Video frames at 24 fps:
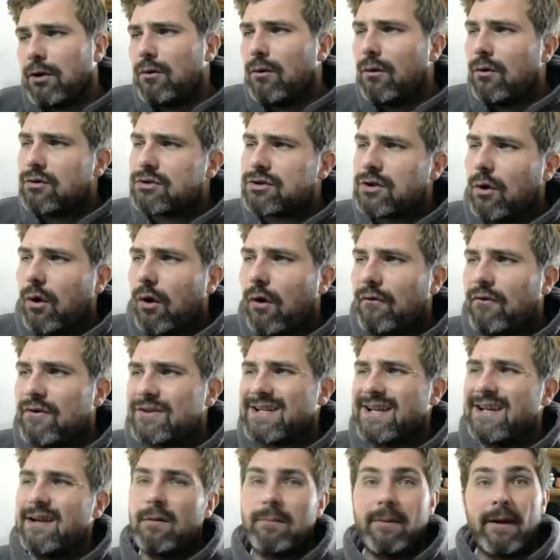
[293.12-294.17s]
also offers, a
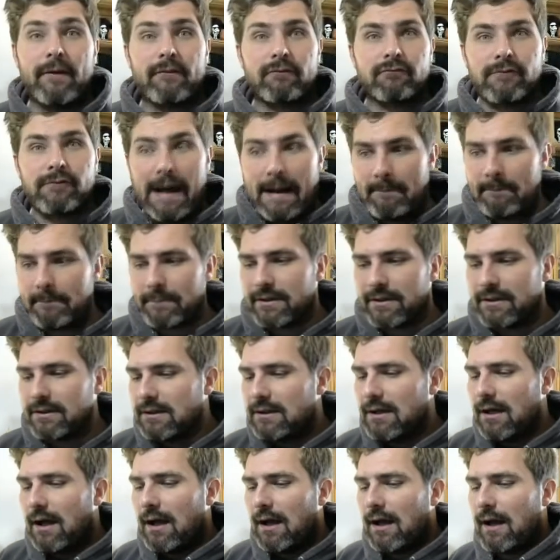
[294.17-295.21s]
little bit of ramp.
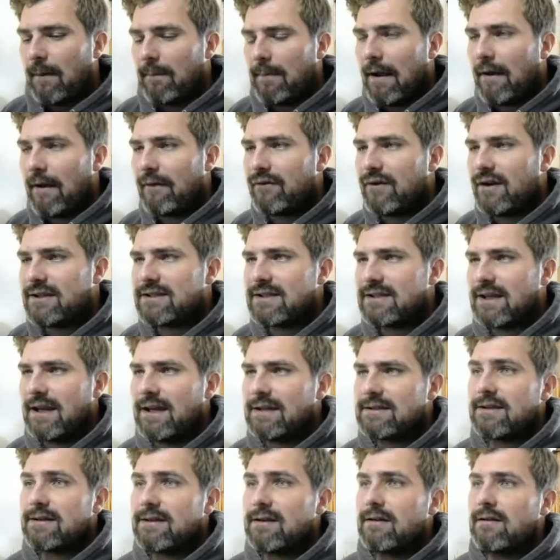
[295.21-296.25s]
Now this
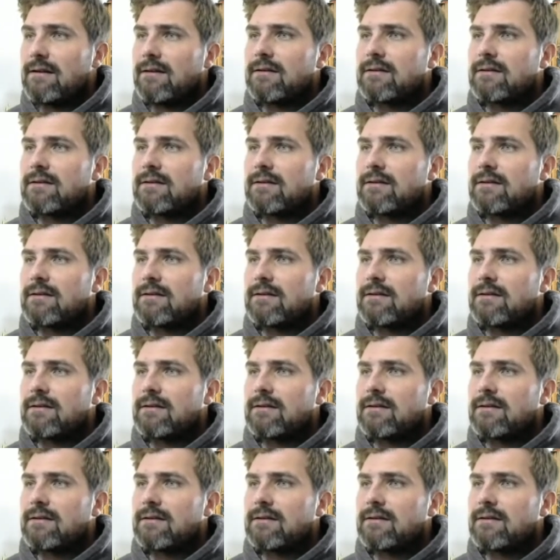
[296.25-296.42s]
isn't